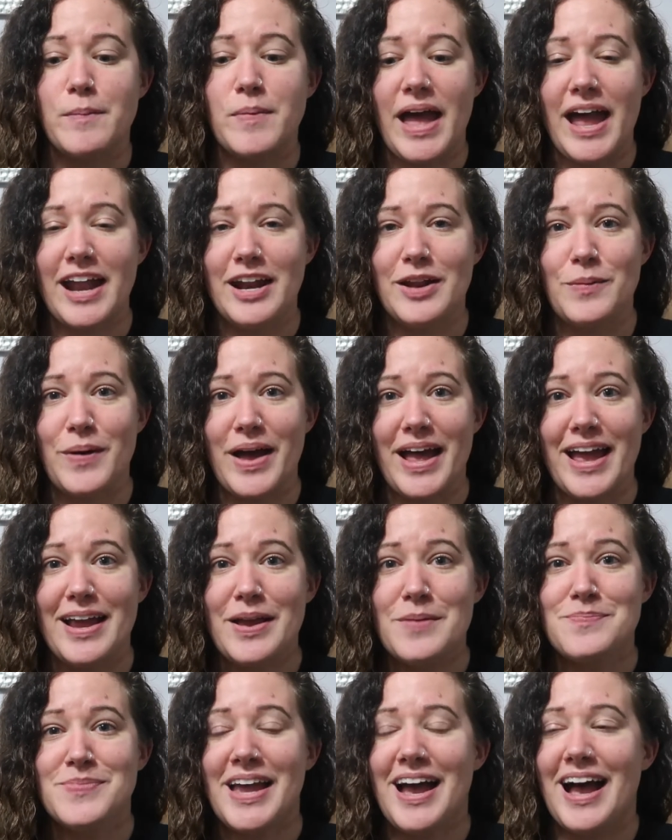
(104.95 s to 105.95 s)
But
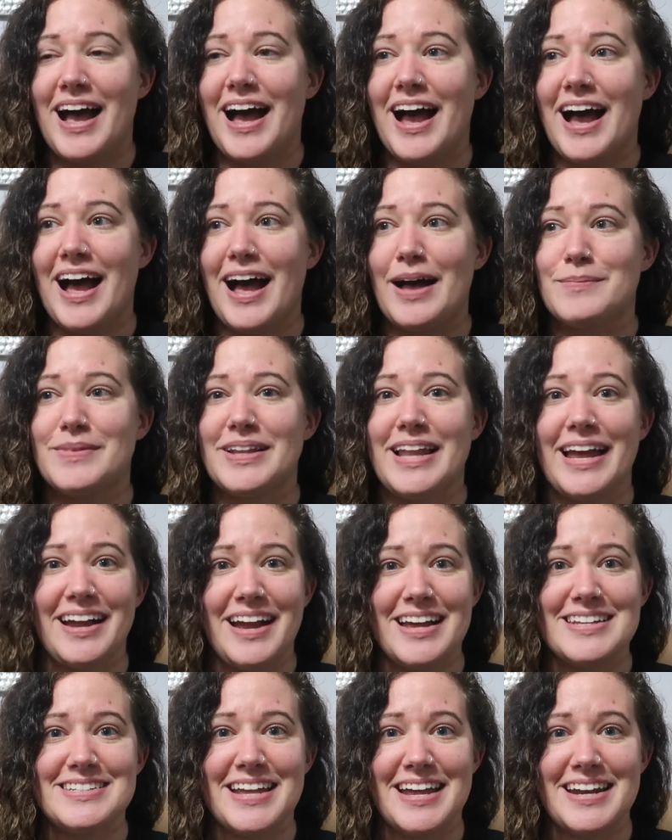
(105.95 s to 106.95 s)
anyway, like
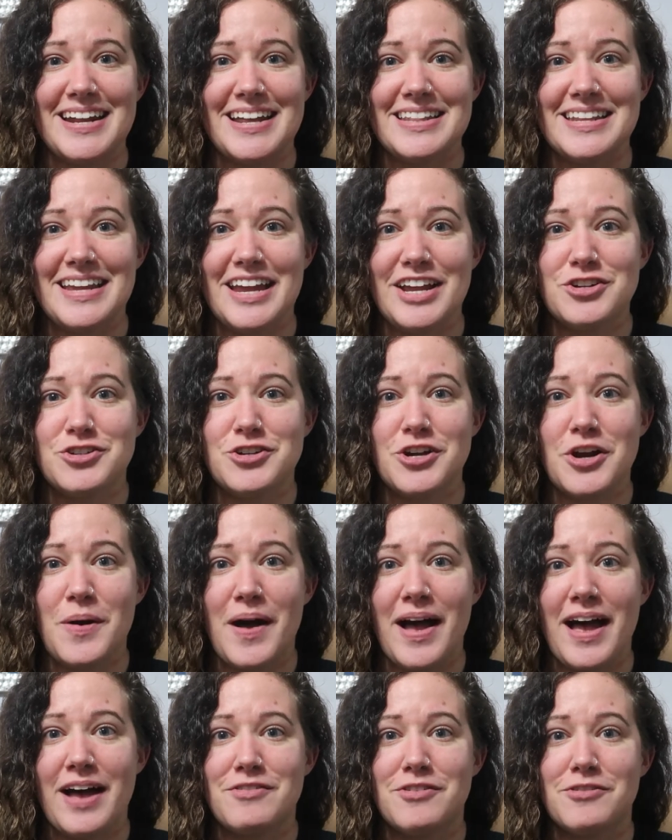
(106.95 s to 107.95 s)
I said in the intro,
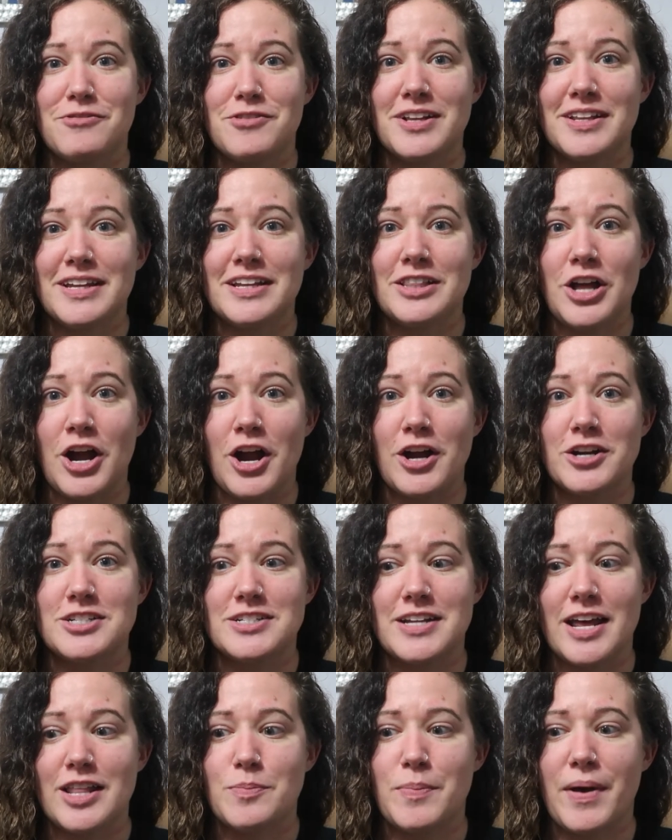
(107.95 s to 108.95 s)
I have a really large
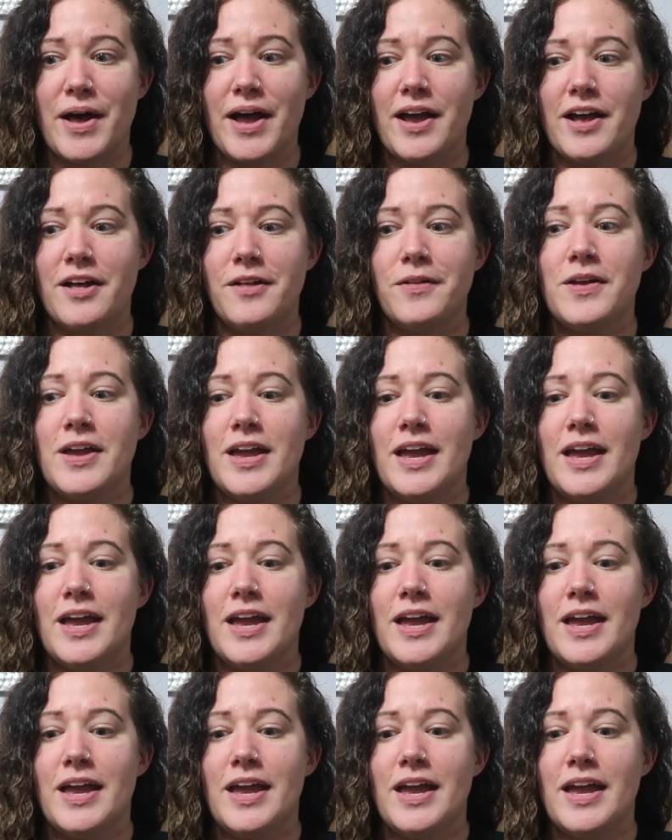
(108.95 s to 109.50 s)
death pile.